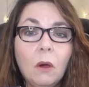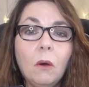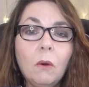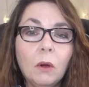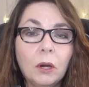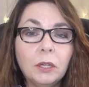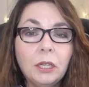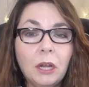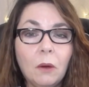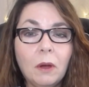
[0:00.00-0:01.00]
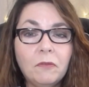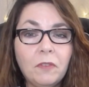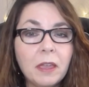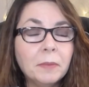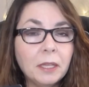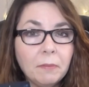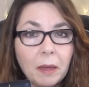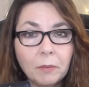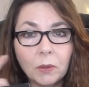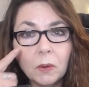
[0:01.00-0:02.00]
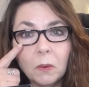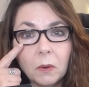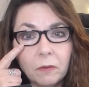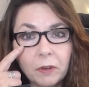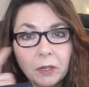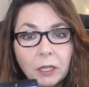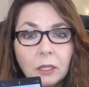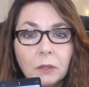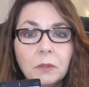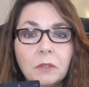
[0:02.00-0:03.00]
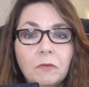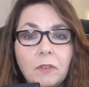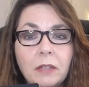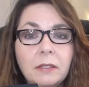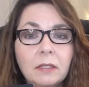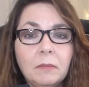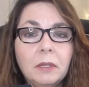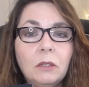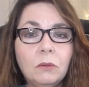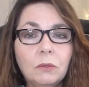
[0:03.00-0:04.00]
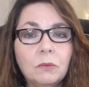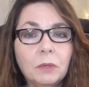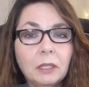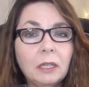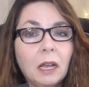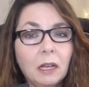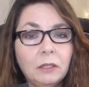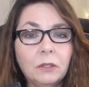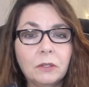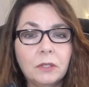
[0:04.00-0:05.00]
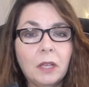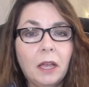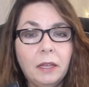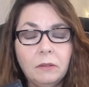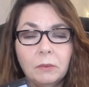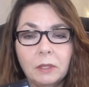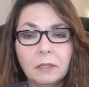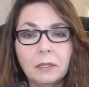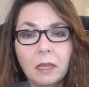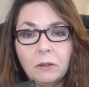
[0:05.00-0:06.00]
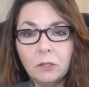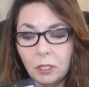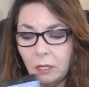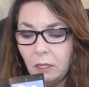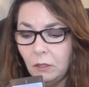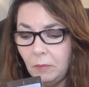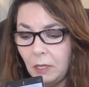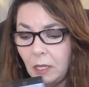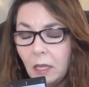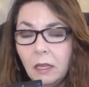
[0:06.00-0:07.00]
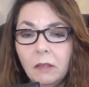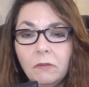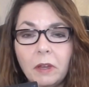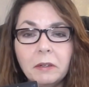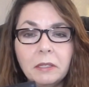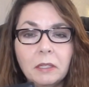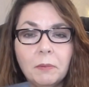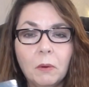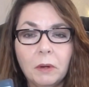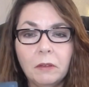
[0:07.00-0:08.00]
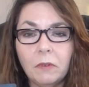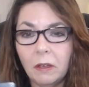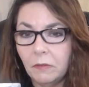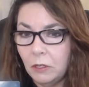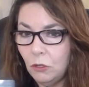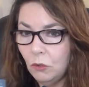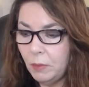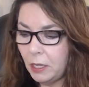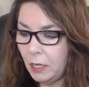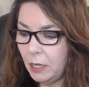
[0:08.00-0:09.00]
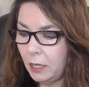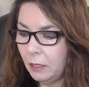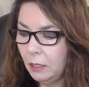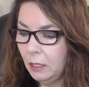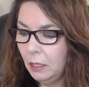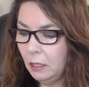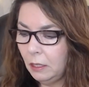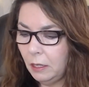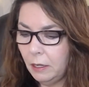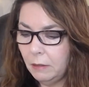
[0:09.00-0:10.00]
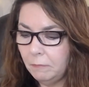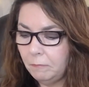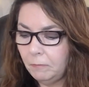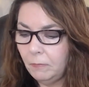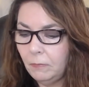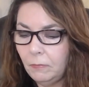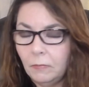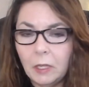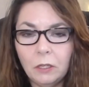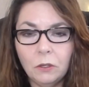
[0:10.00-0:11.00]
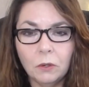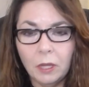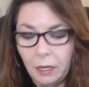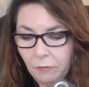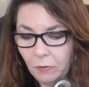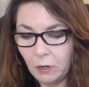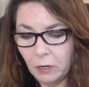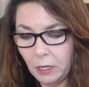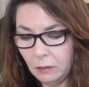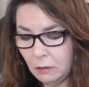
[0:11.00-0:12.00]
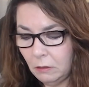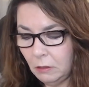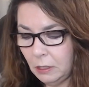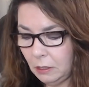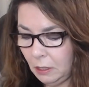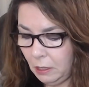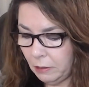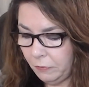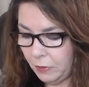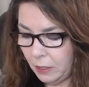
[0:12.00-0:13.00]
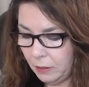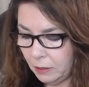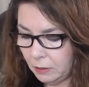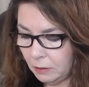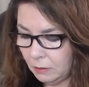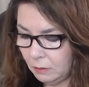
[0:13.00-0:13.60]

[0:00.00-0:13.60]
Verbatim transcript: Or, you know, a family member or a very close friend, somebody who's really on your side with this energy. They could be very supportive of a new beginning um, in your life. All right, so let's clarify this.